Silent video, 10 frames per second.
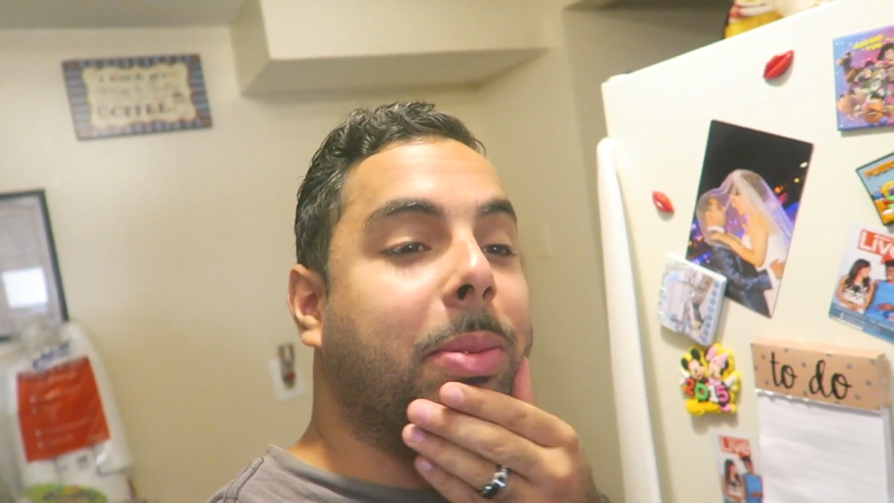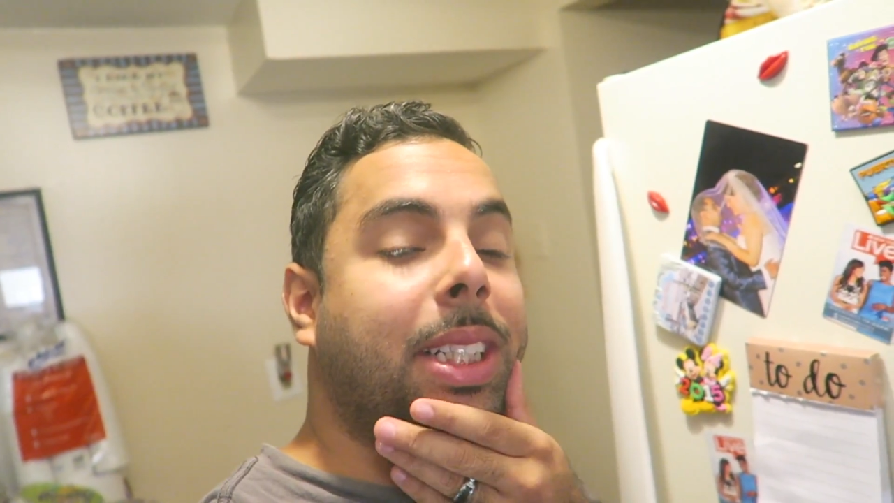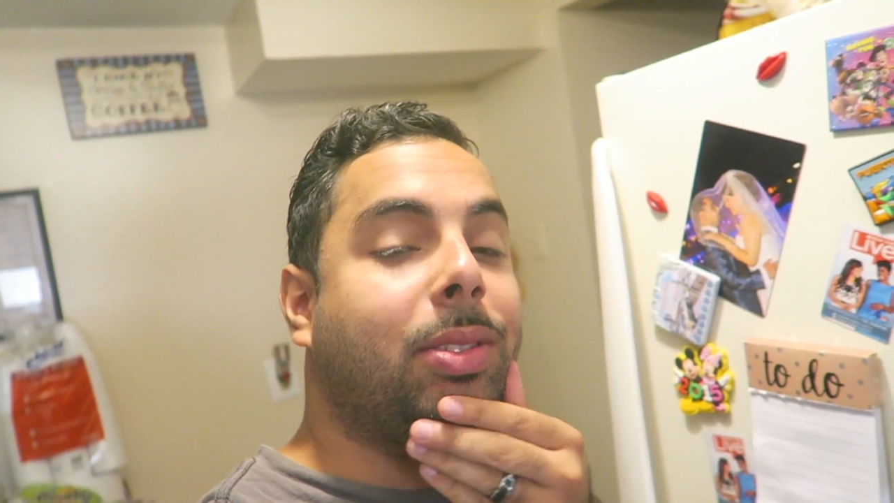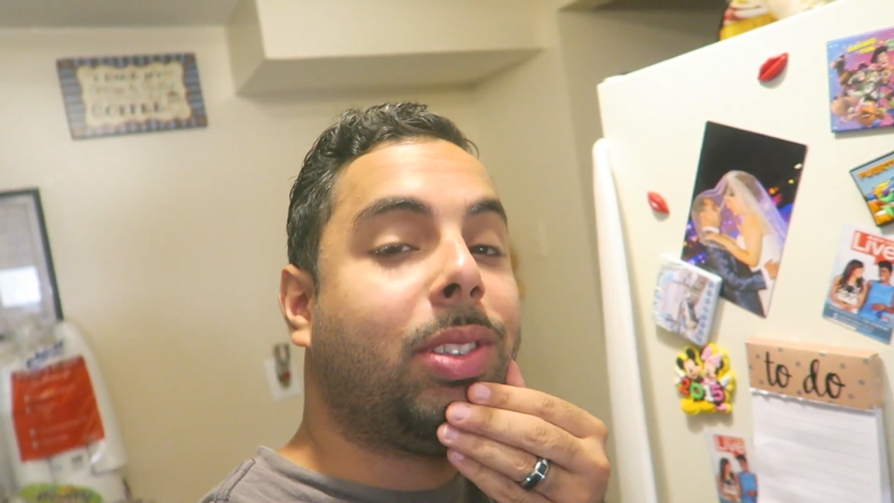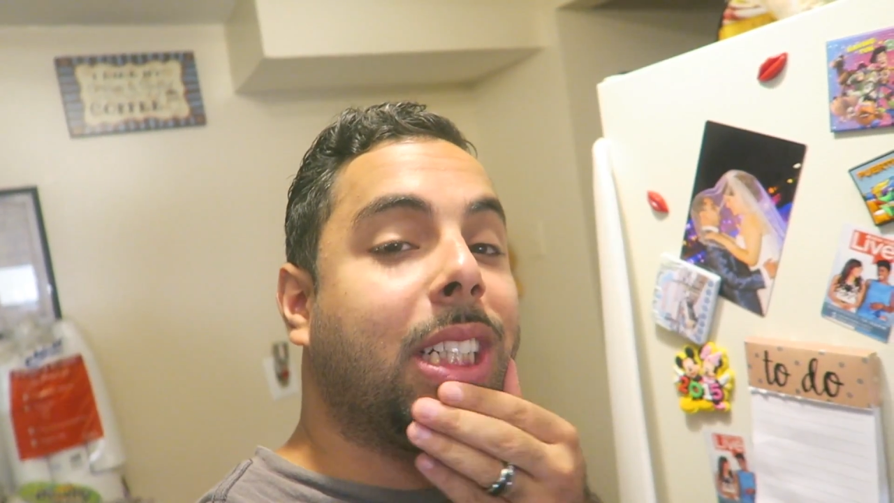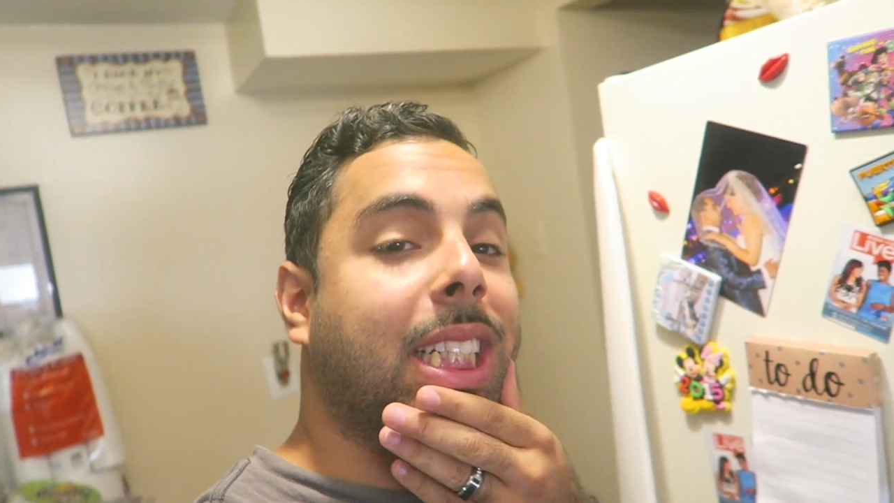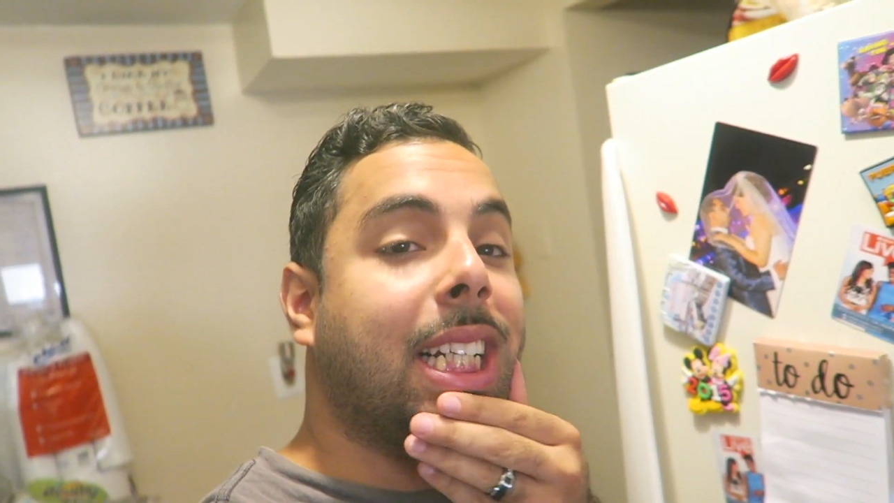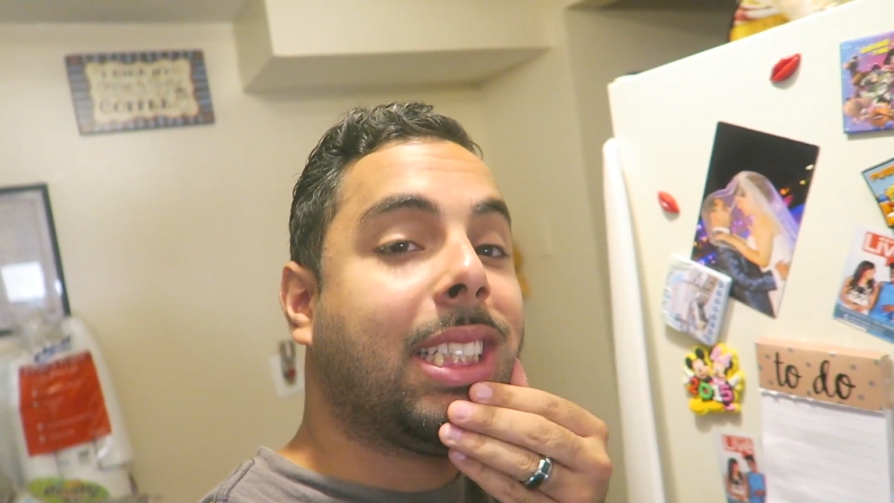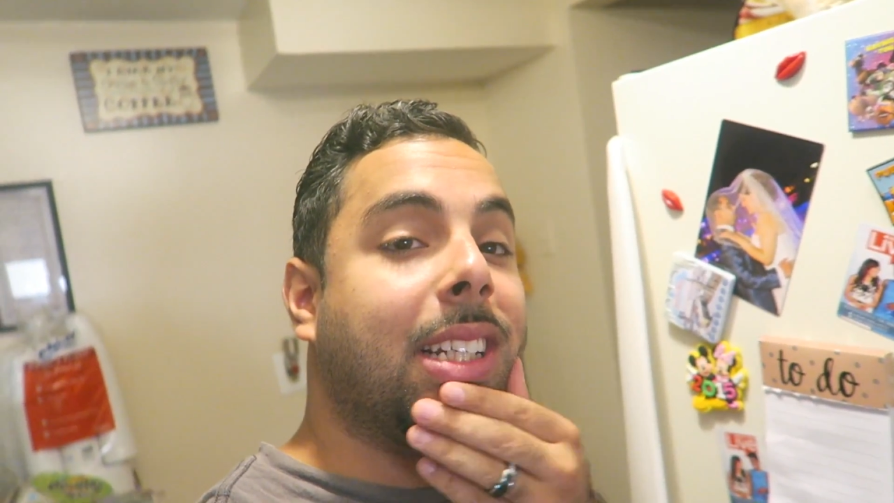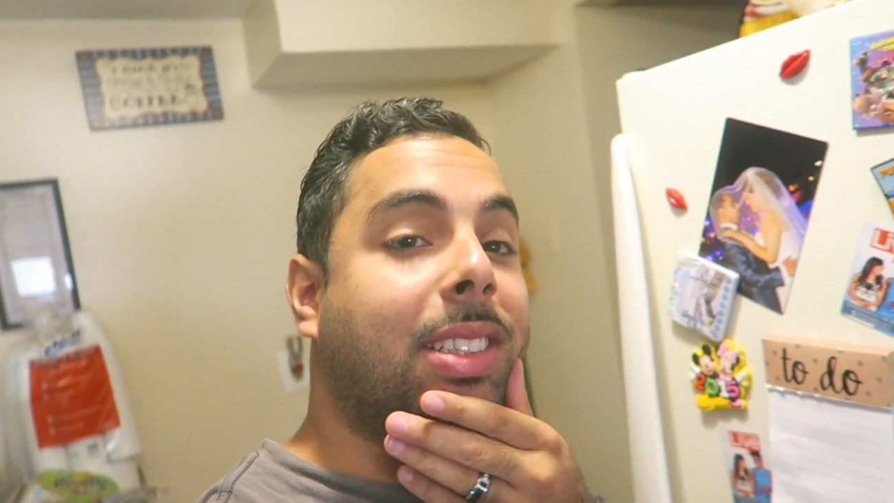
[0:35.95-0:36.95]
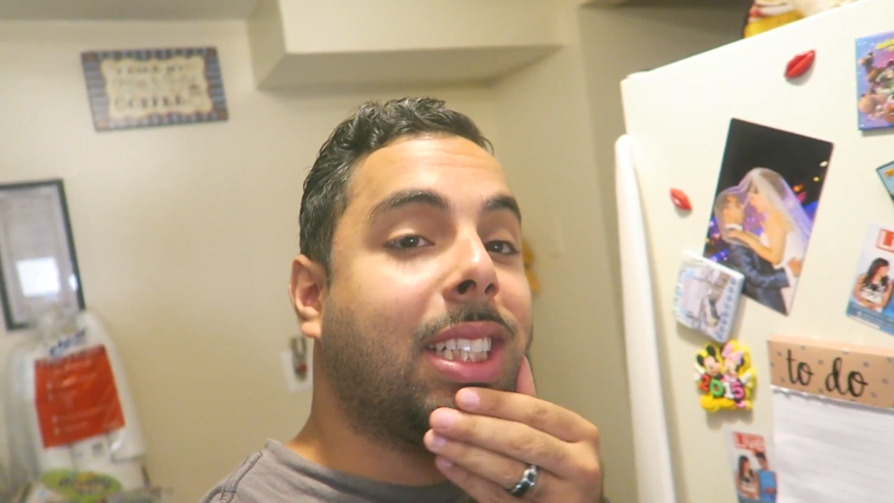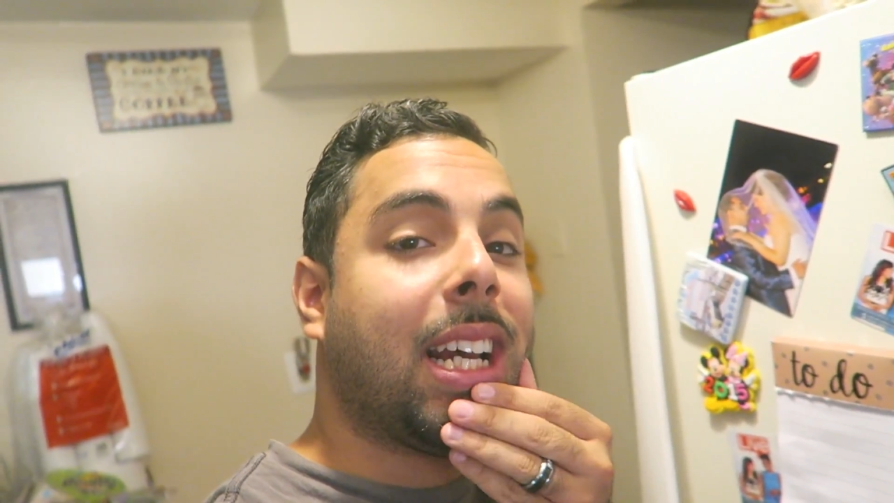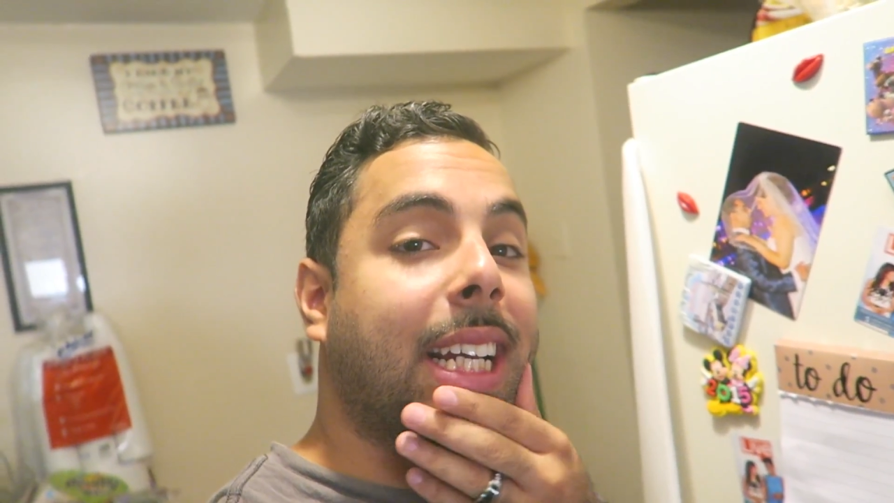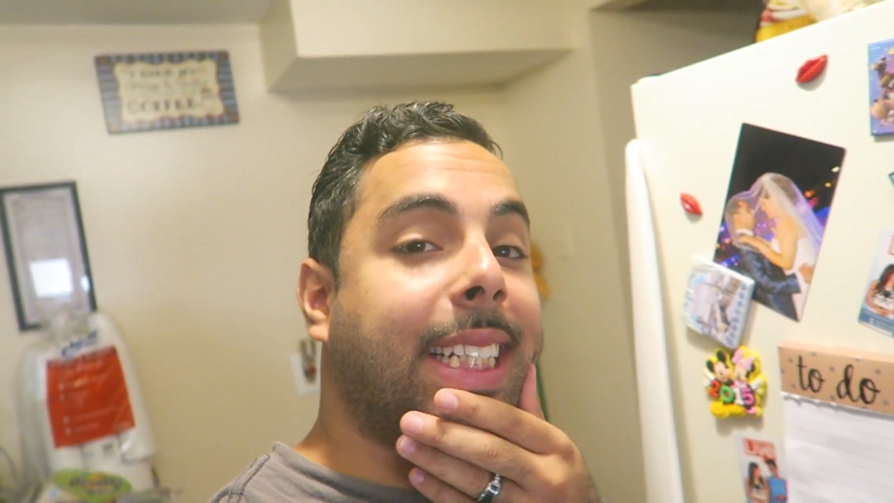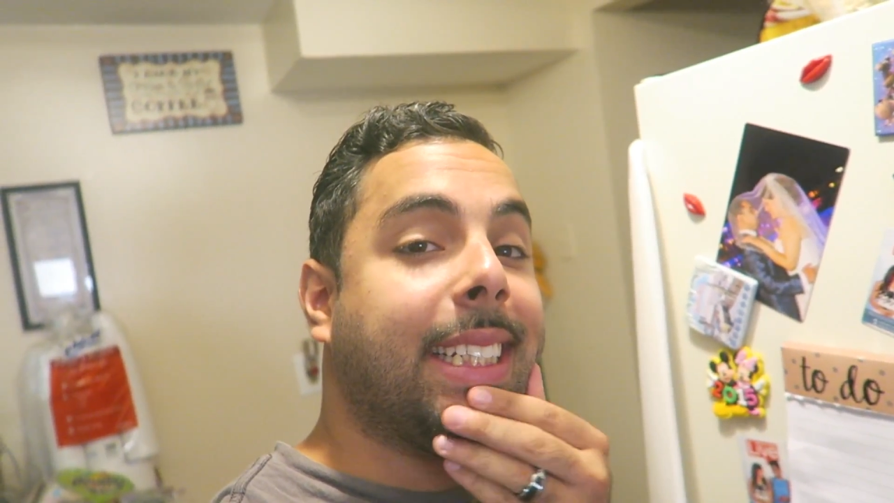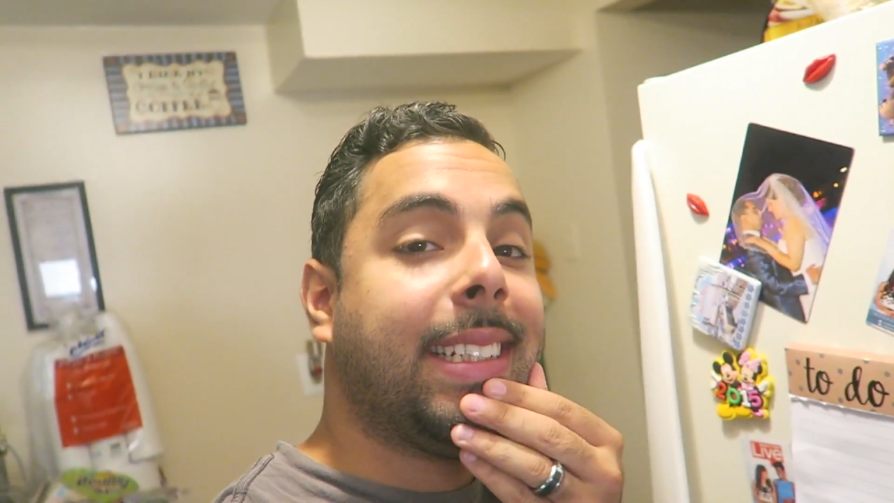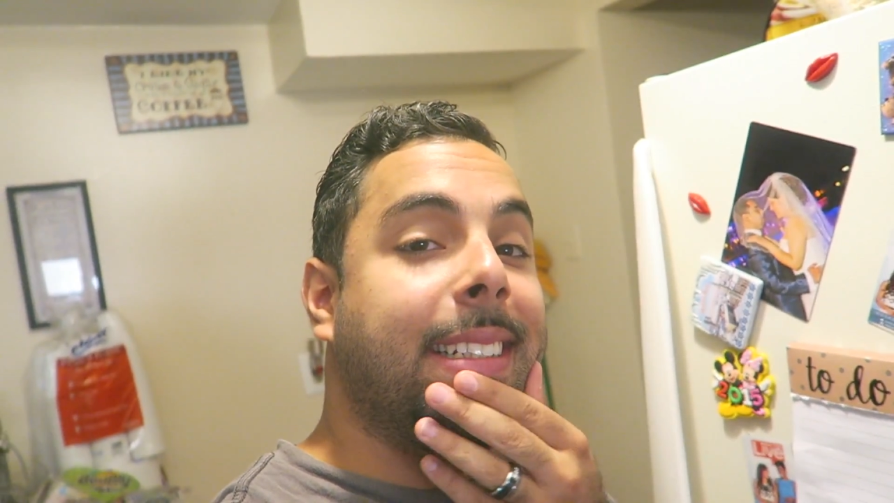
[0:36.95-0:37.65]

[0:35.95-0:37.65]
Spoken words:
I mean, it's really nice outside,